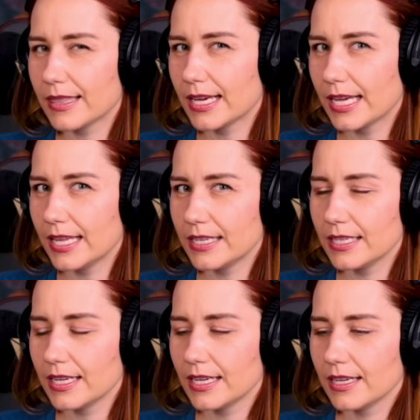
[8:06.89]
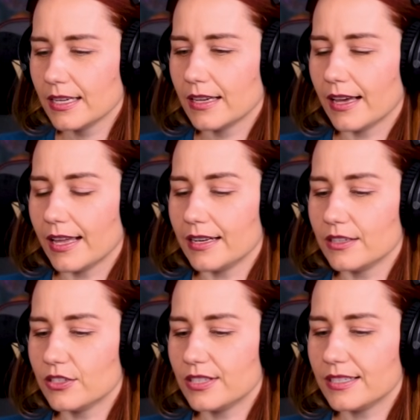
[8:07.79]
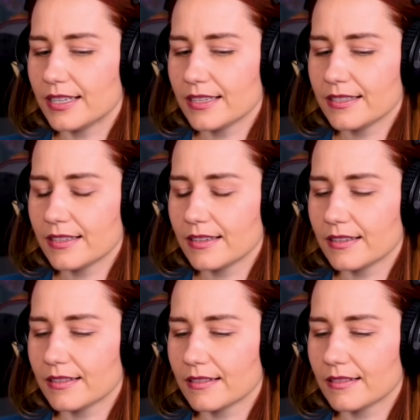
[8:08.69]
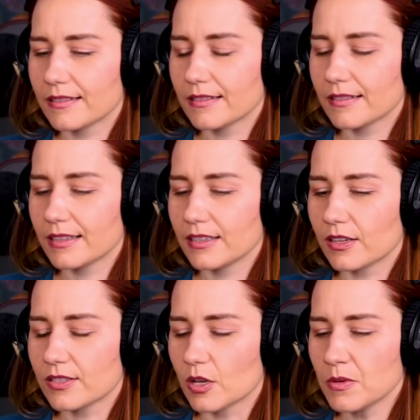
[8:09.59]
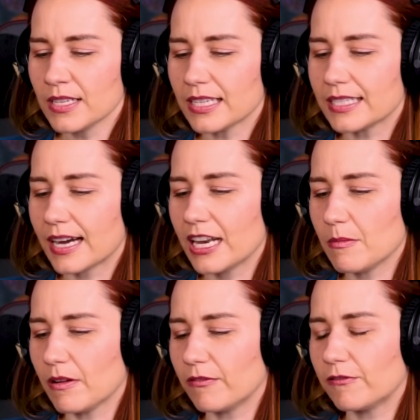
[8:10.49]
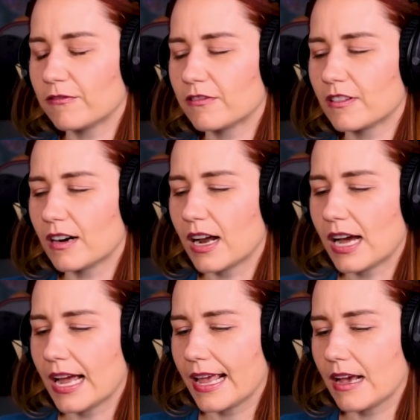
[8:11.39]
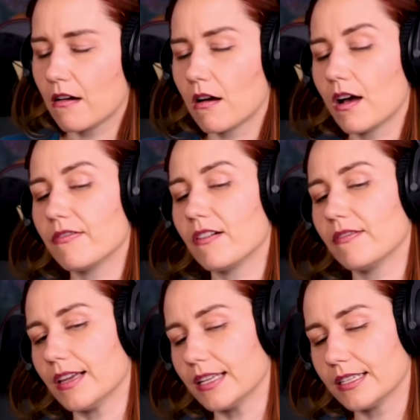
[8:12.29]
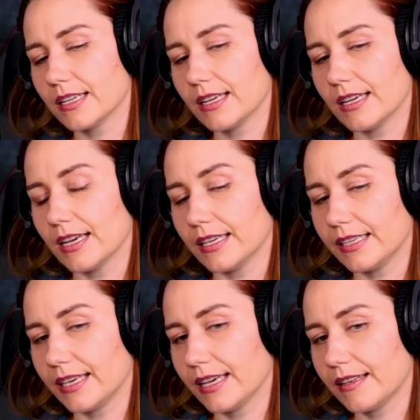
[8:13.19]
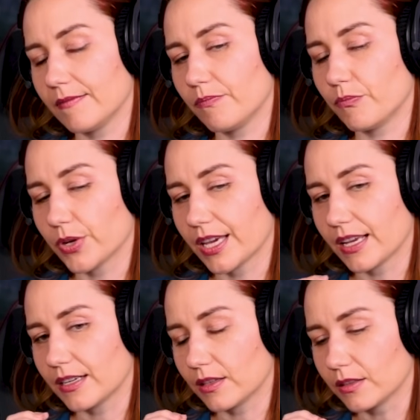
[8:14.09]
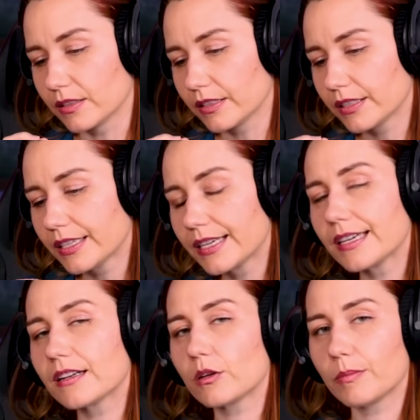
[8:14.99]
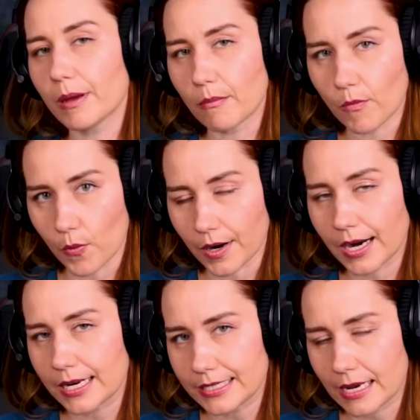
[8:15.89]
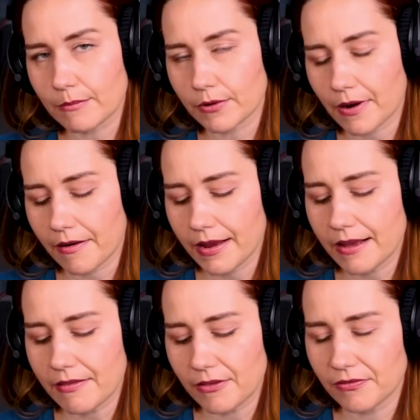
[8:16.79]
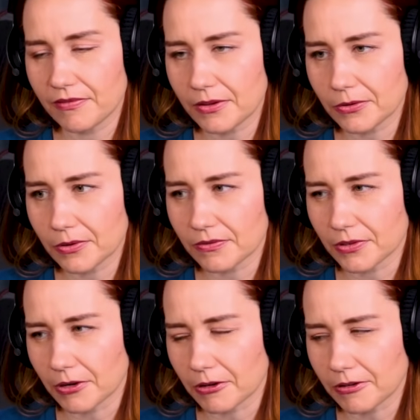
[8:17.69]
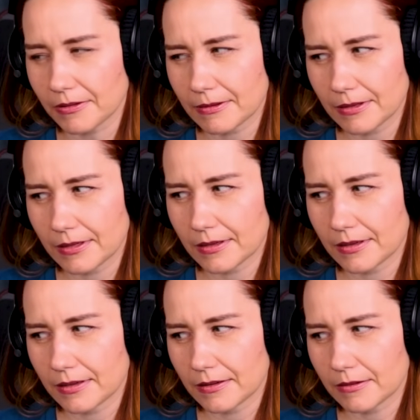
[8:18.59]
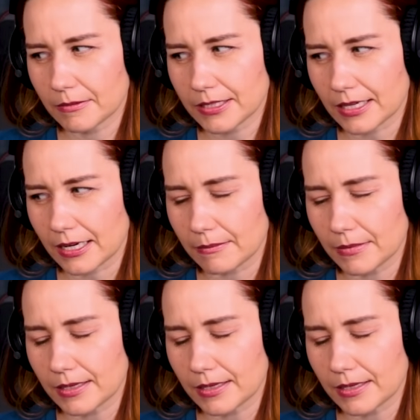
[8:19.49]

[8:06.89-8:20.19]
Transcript: at the end, and she does a, it's almost like a tiny bit of fry off of it, again bringing it a little bit more contemporary in the feel overall. One more time.